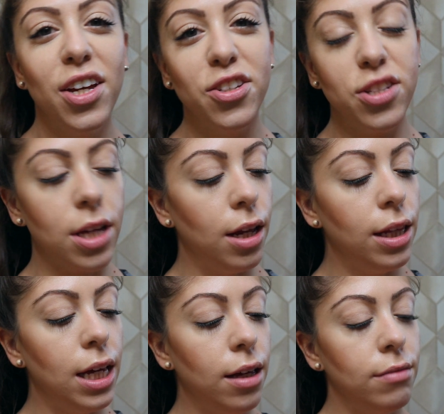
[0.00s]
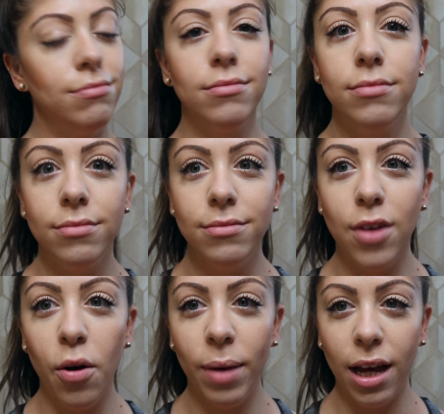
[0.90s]
Just gonna lit.
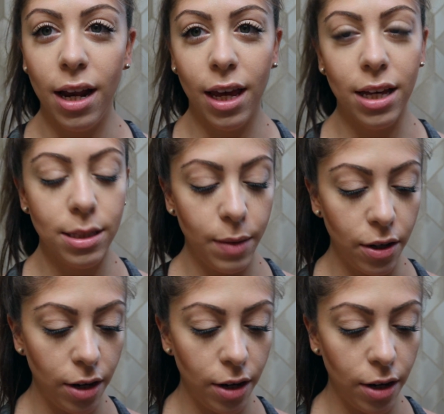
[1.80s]
Oh my god, I can't speak.